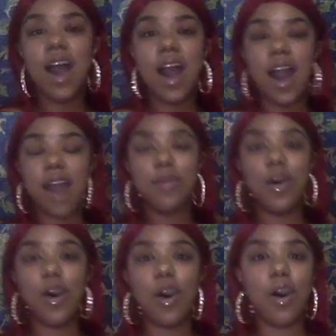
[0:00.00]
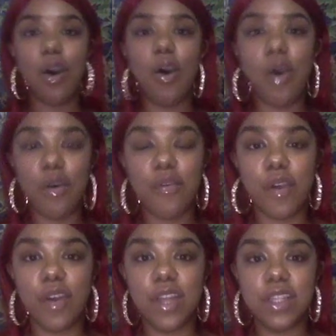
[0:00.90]
I'm all
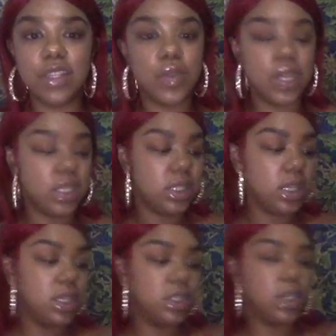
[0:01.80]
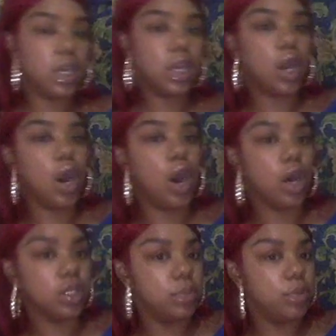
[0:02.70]
for it. So this is
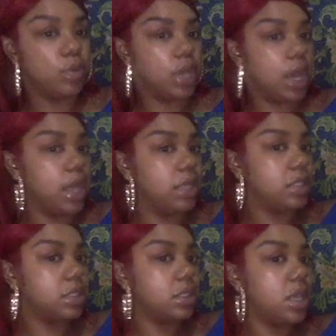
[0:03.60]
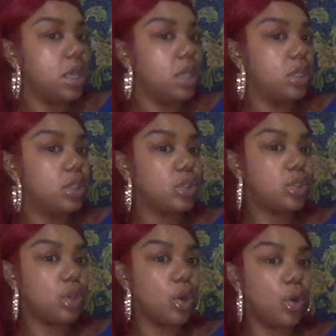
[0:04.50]
awesome, you guys.
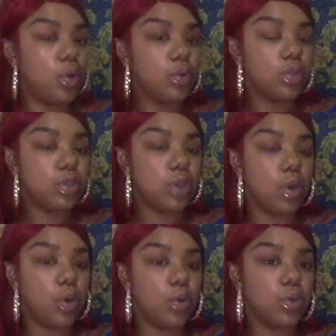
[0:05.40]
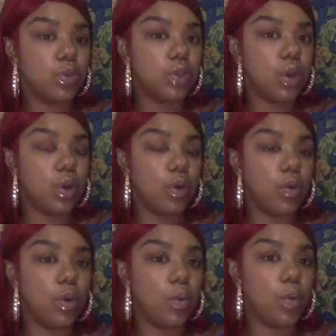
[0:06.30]
So, so,
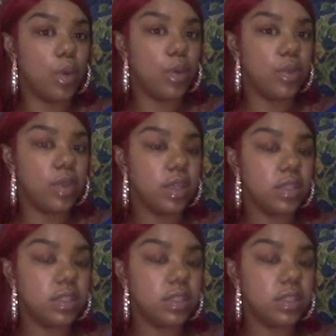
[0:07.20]
so worth it.